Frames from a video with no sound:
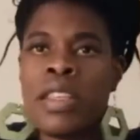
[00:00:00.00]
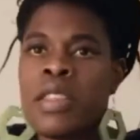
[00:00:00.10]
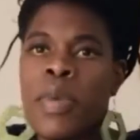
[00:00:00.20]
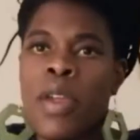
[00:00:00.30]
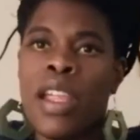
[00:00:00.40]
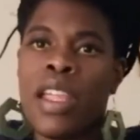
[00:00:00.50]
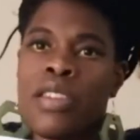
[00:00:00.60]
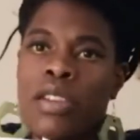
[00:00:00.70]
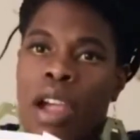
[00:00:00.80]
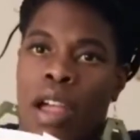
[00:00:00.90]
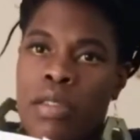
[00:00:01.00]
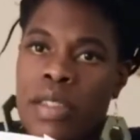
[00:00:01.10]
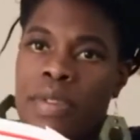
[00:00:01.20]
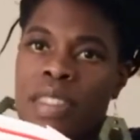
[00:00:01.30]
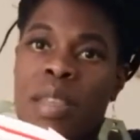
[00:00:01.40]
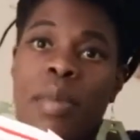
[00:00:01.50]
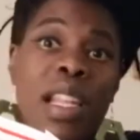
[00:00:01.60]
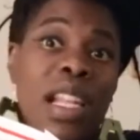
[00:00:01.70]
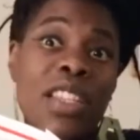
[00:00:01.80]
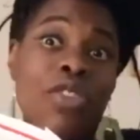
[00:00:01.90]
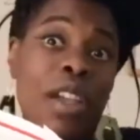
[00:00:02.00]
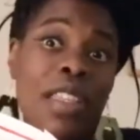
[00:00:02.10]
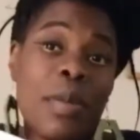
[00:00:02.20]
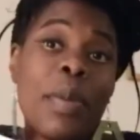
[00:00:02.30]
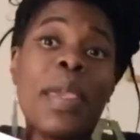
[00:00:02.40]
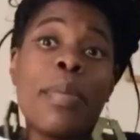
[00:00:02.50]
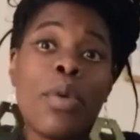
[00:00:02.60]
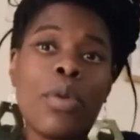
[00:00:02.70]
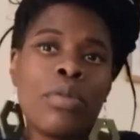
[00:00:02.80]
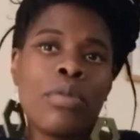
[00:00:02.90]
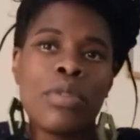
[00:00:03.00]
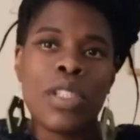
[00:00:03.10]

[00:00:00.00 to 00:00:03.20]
disappearing into crowds of similarly dressed people